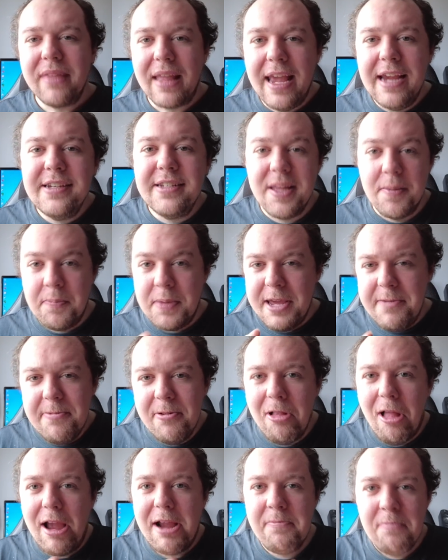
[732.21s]
is that
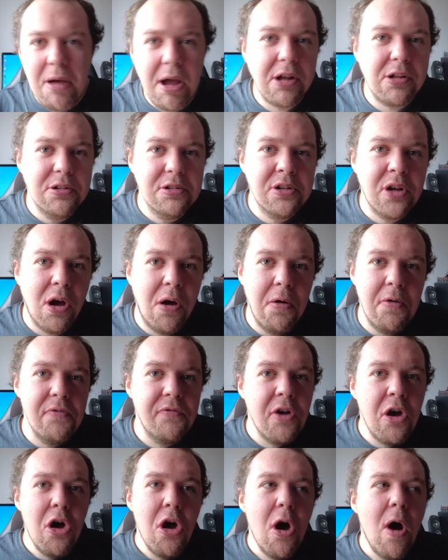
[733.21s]
people like Michael Gove,